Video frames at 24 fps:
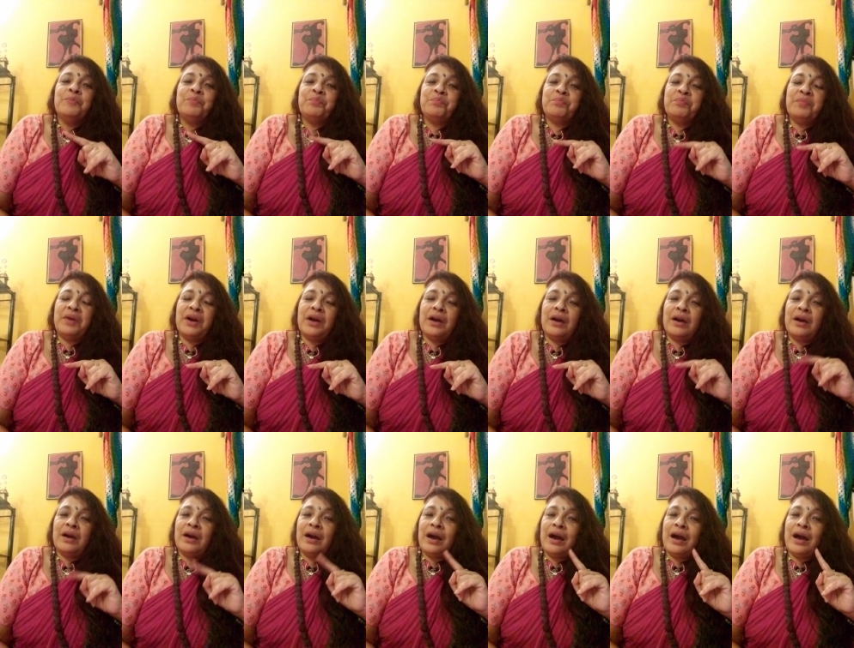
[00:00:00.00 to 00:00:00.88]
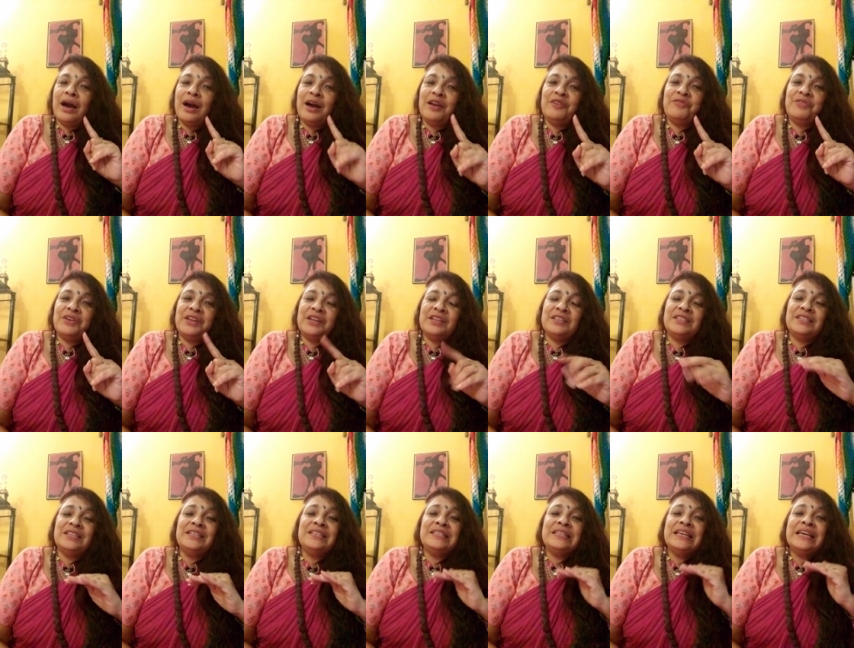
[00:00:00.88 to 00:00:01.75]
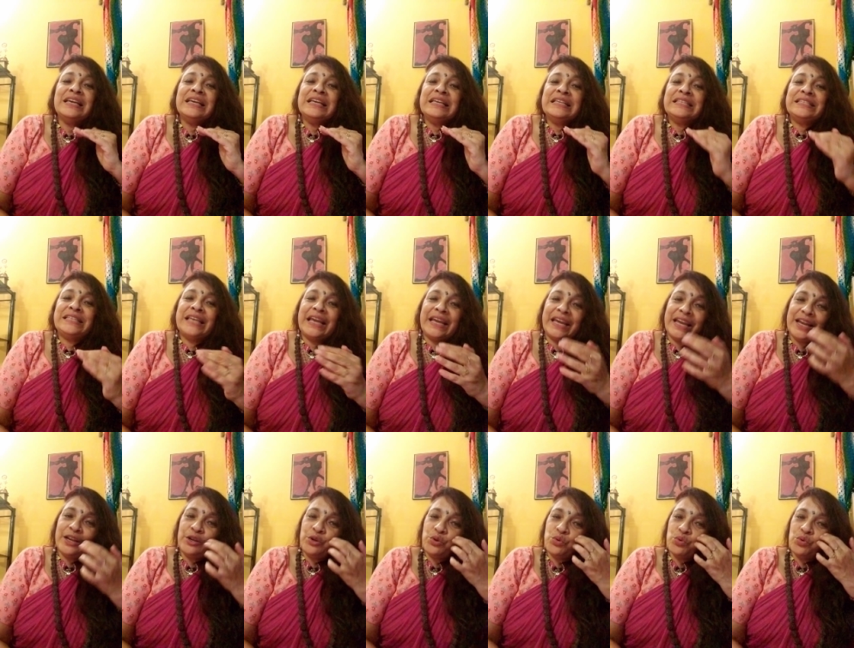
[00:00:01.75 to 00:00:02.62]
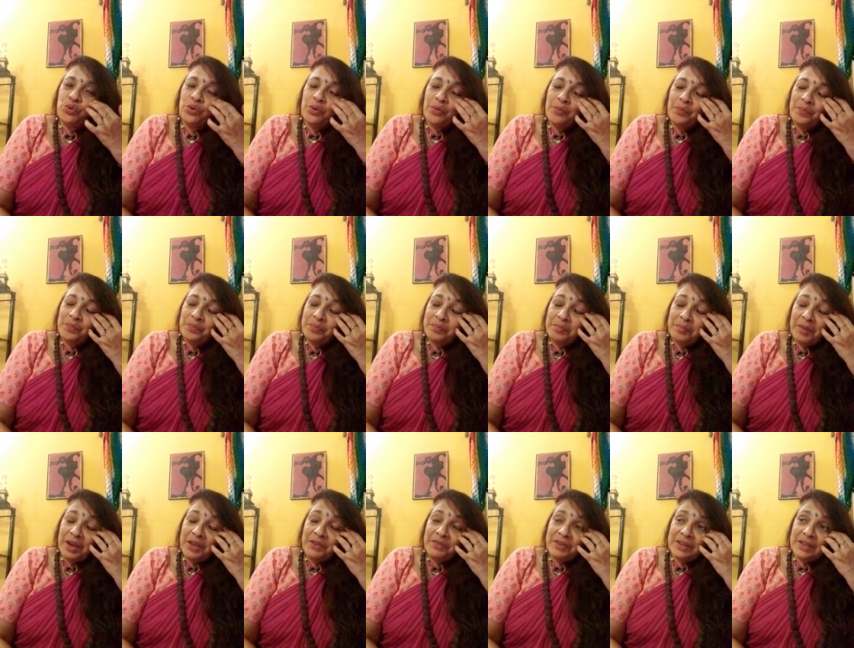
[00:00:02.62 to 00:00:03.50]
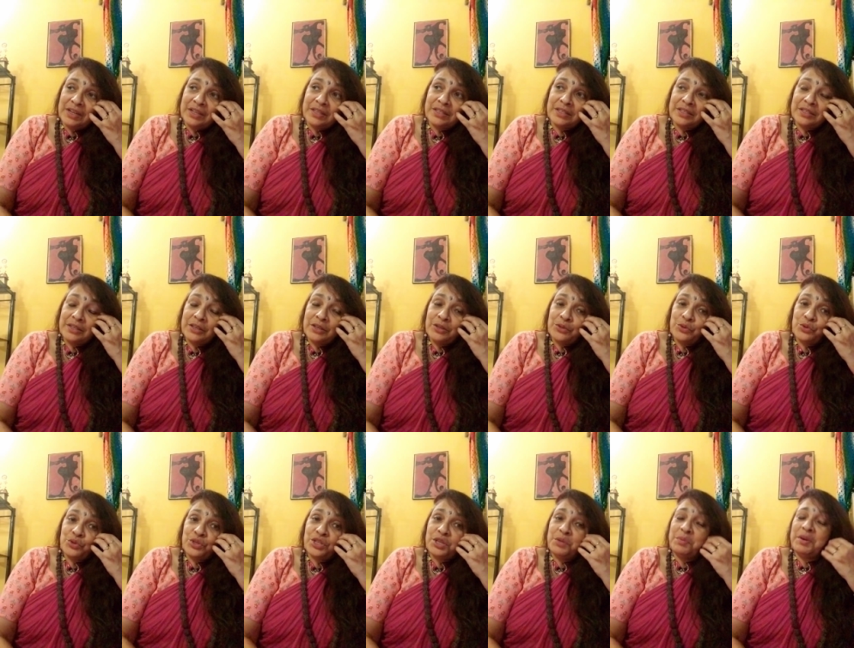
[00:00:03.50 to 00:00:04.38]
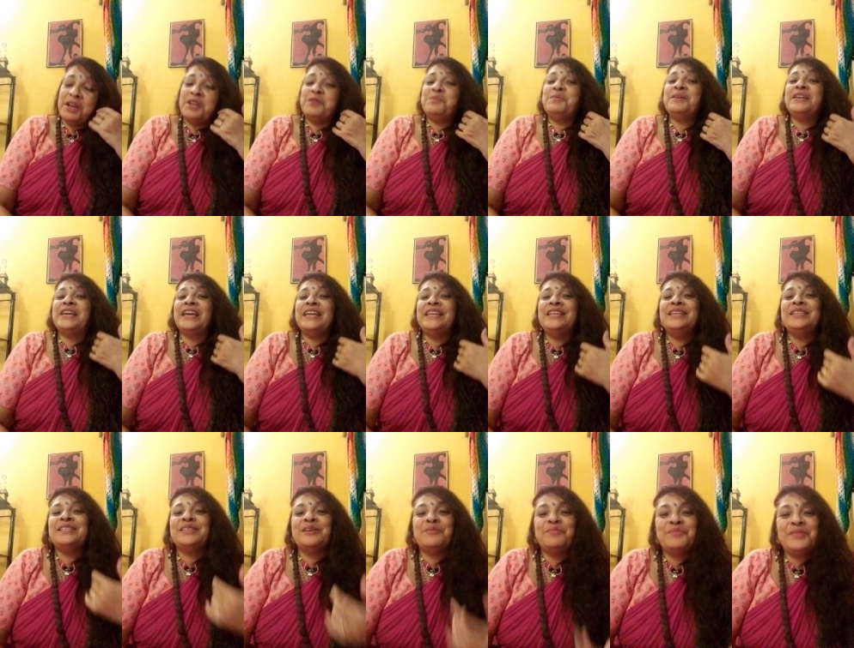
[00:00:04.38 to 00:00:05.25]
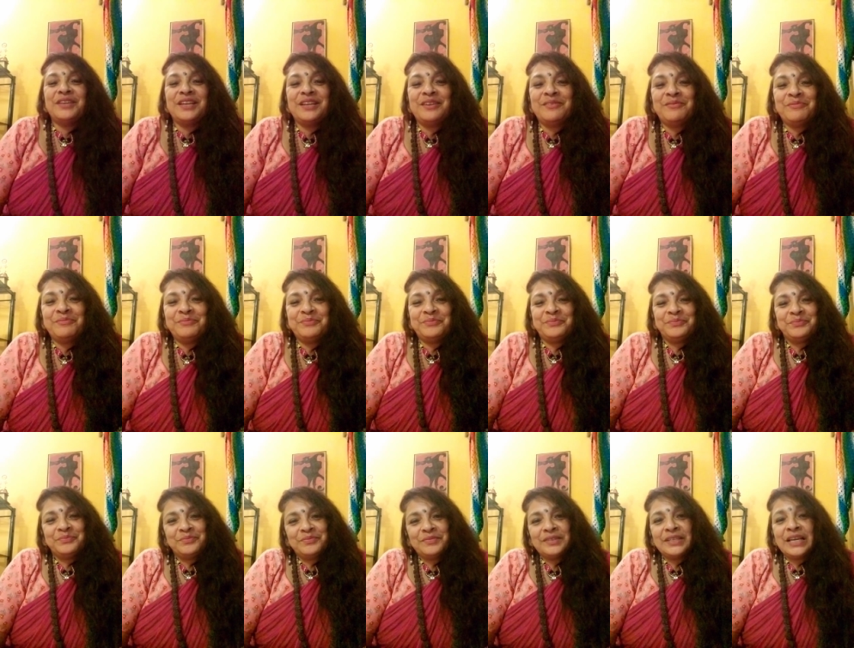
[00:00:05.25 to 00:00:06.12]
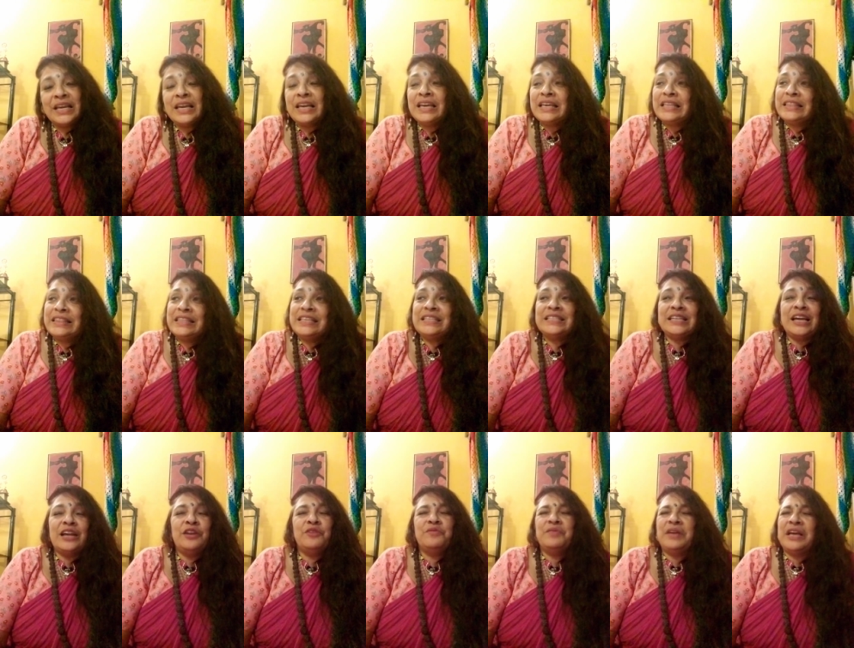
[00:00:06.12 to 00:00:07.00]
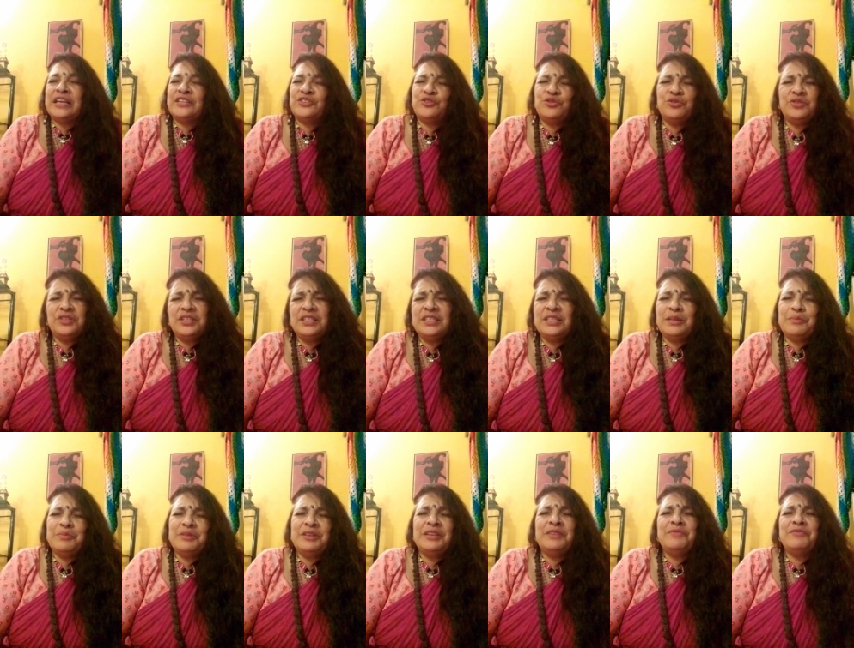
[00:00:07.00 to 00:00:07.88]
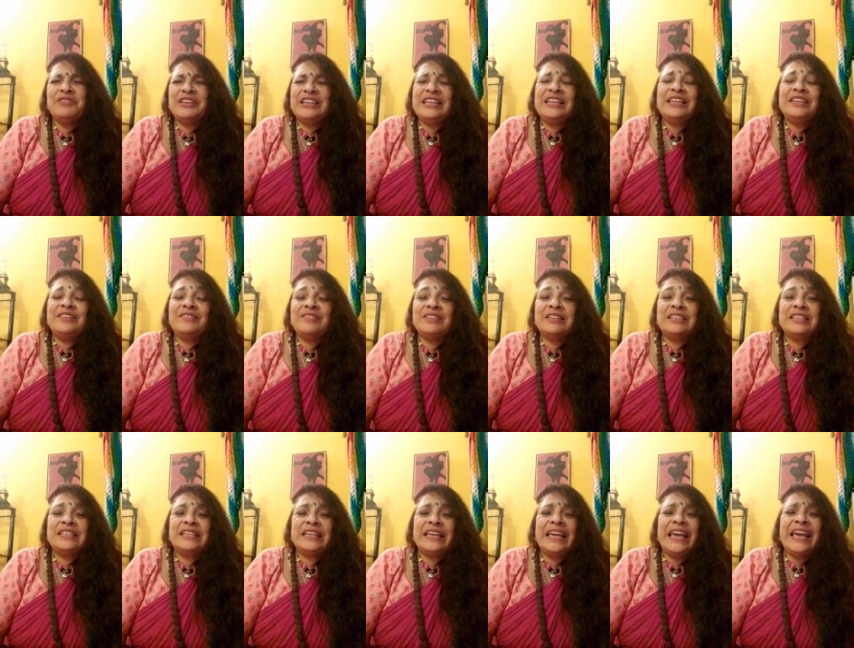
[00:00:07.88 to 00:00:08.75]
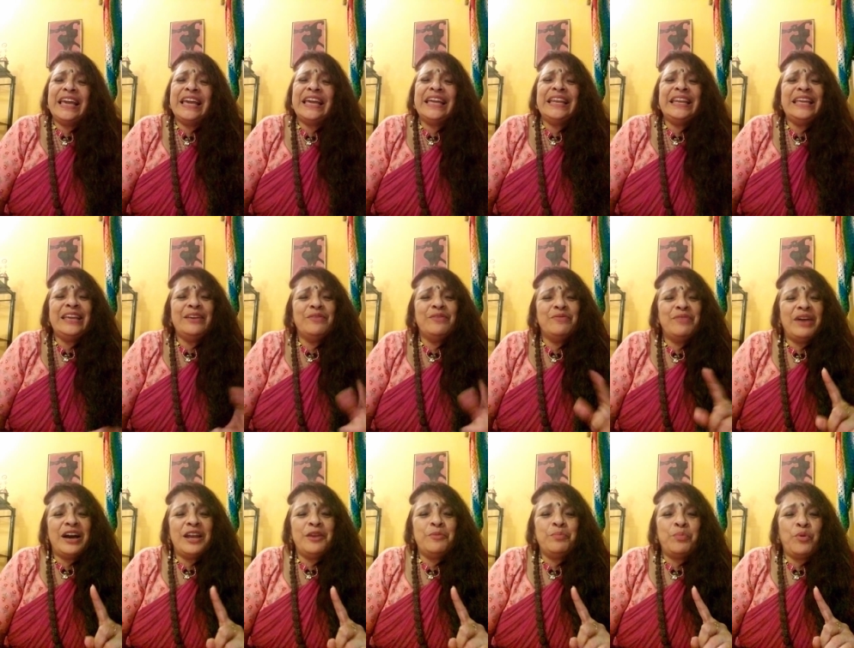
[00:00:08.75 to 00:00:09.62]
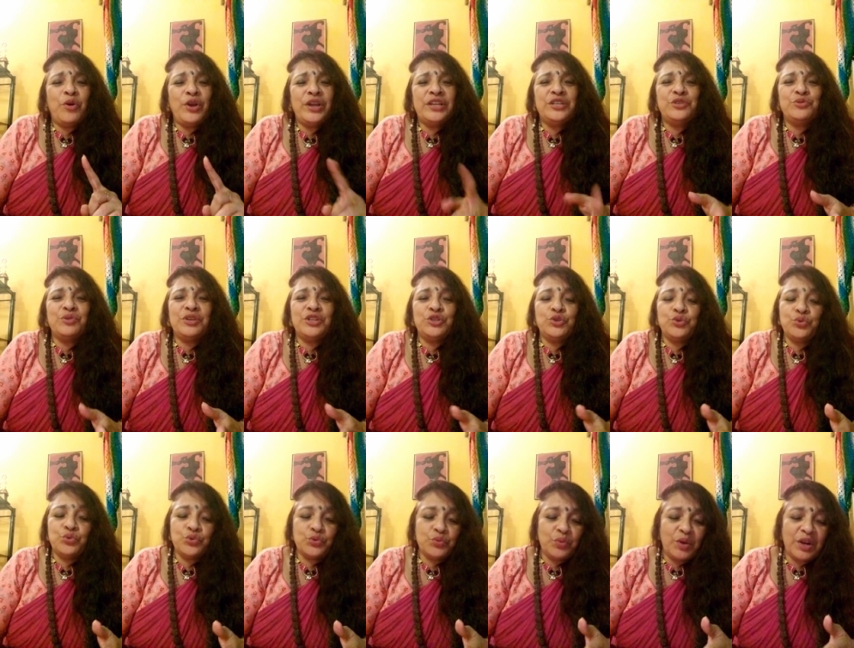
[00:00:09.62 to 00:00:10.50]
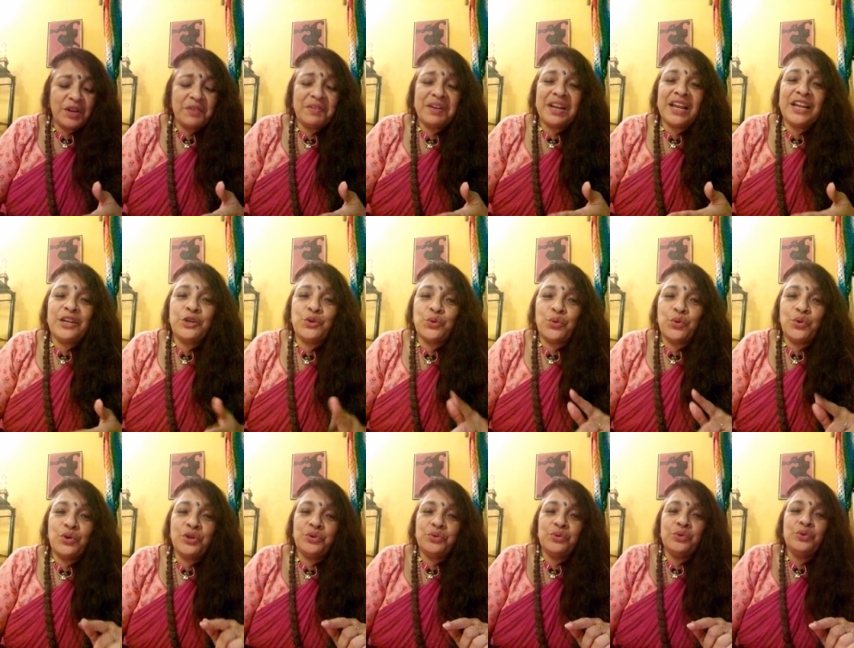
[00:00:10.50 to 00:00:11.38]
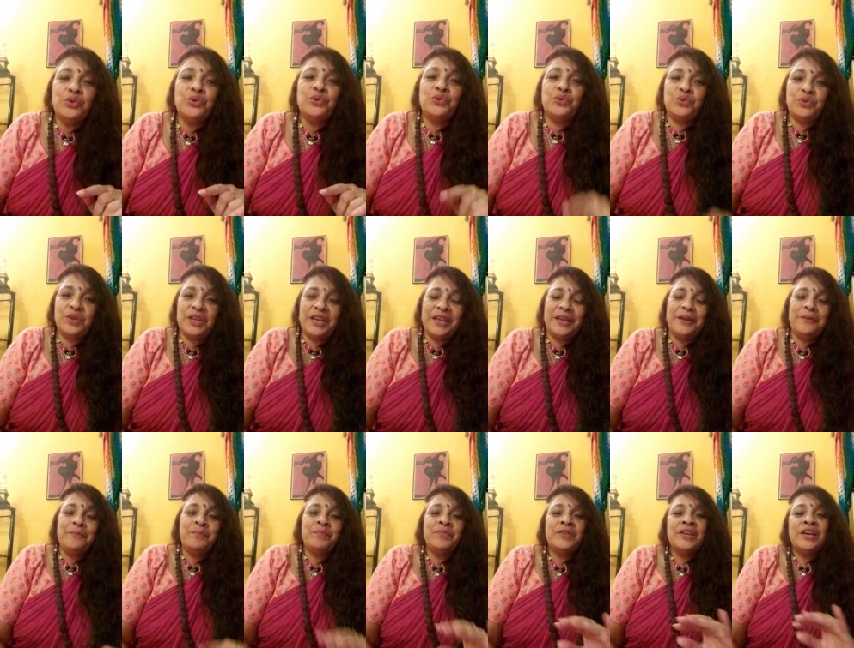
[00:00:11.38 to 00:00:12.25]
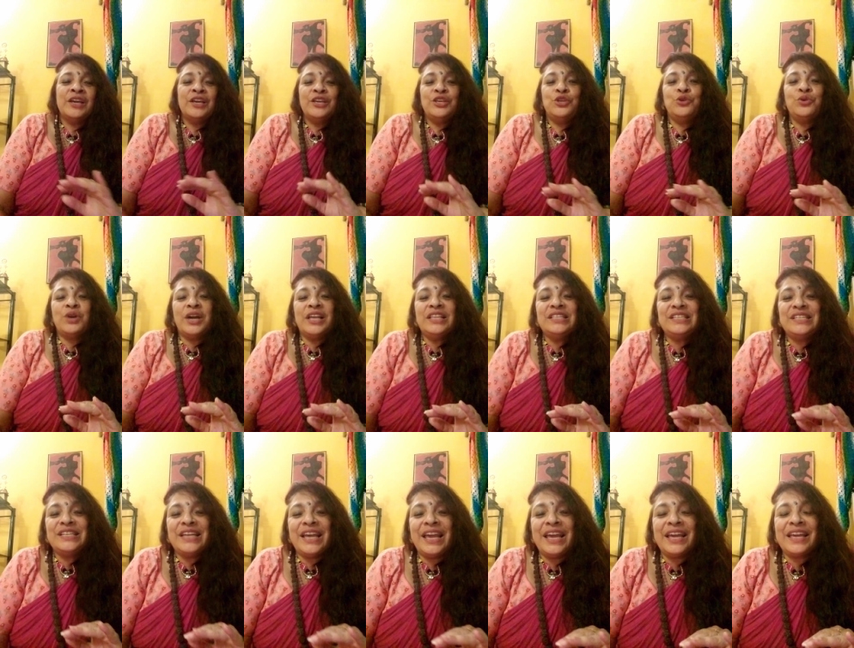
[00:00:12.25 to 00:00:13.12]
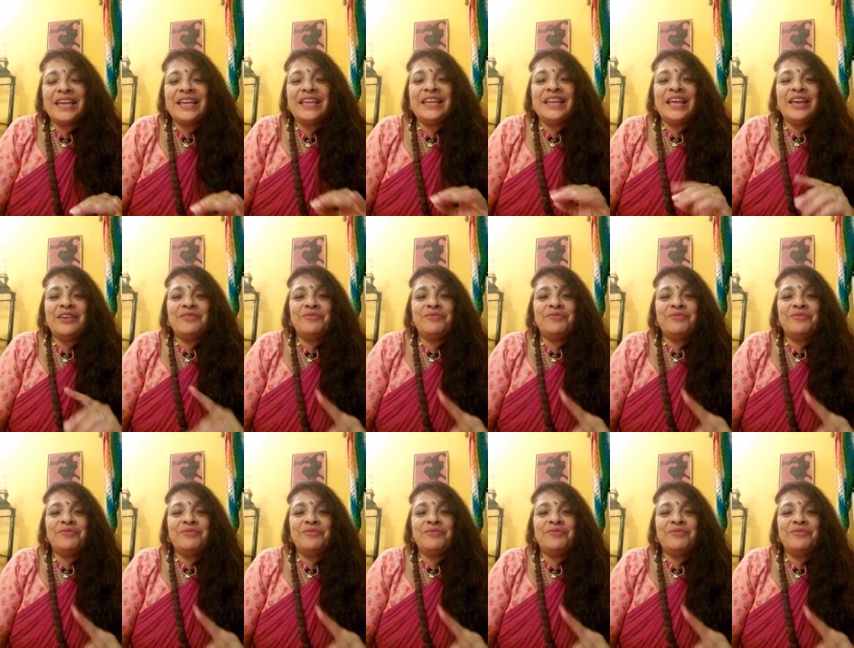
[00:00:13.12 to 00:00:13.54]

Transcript: Her Venus is second to my Venus, so she might be gaining something. This kind of astrology is something very interesting. Any one point you can choose. Whatever I told you today, you can check in